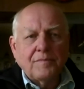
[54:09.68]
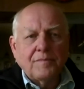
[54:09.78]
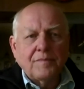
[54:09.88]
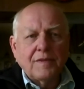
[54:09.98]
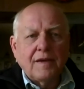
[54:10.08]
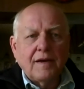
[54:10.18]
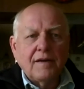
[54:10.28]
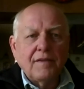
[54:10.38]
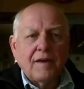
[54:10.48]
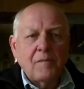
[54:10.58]

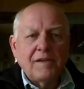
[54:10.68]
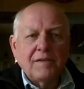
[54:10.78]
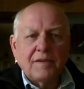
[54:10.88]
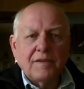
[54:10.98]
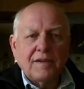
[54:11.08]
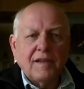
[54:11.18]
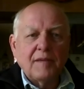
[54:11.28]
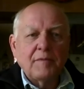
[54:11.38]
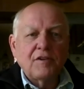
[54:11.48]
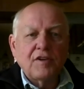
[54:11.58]
Yeah, I mean, the
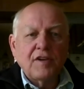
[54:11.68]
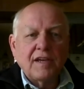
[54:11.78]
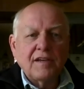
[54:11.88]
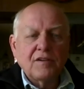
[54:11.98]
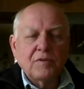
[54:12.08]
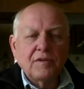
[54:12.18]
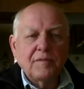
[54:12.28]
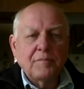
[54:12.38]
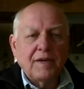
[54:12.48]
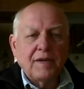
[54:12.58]
climate change, we're
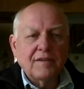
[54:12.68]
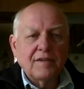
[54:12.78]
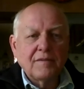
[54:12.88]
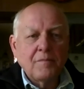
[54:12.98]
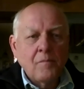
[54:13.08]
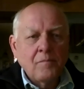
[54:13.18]
impacted.